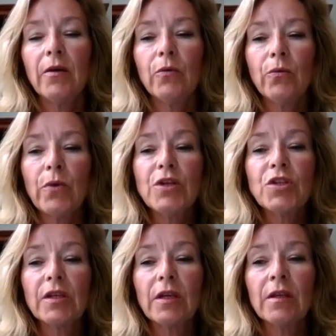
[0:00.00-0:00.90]

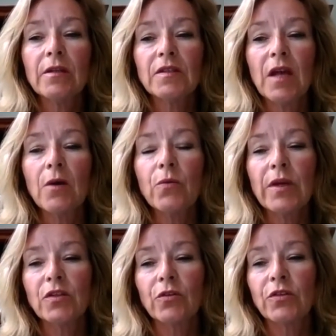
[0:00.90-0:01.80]
which in some
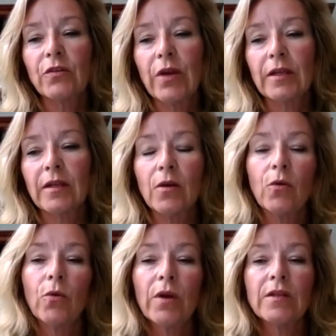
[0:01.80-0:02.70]
ways are directly
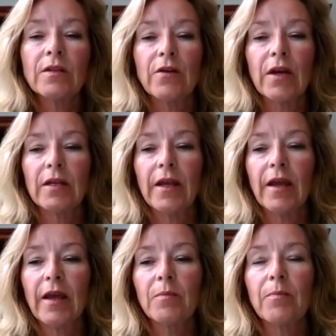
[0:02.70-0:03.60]
or indirectly
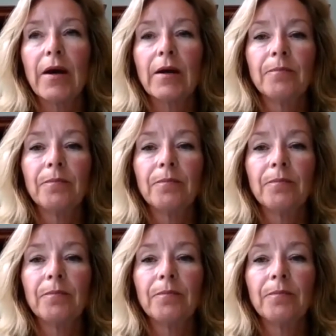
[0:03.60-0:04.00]
helped by